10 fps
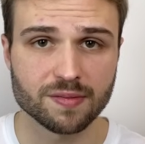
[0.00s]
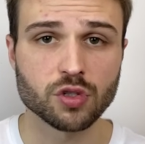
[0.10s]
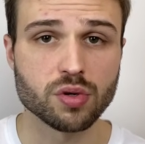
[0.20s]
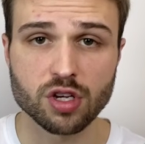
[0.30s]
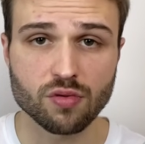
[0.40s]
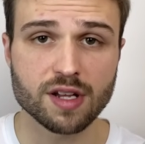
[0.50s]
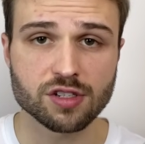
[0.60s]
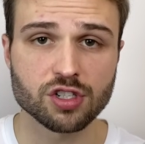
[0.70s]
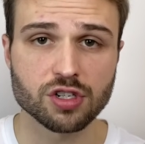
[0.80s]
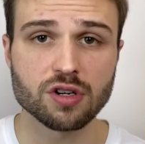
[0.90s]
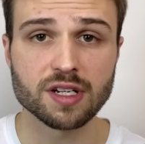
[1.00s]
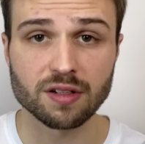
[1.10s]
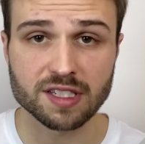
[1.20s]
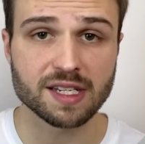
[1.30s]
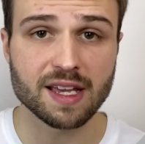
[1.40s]
So you can rest assured it'll
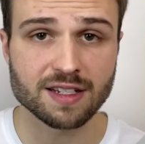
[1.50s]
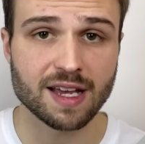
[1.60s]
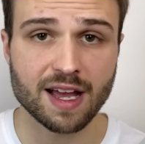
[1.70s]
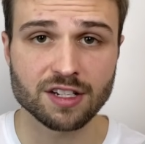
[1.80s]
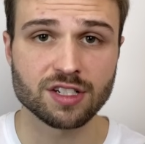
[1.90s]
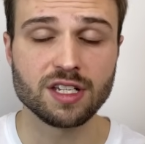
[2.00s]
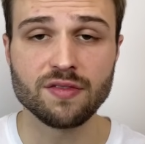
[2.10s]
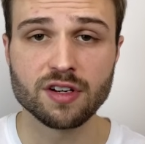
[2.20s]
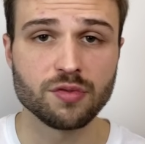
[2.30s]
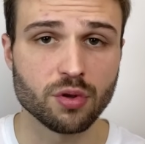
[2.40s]
stay attached even if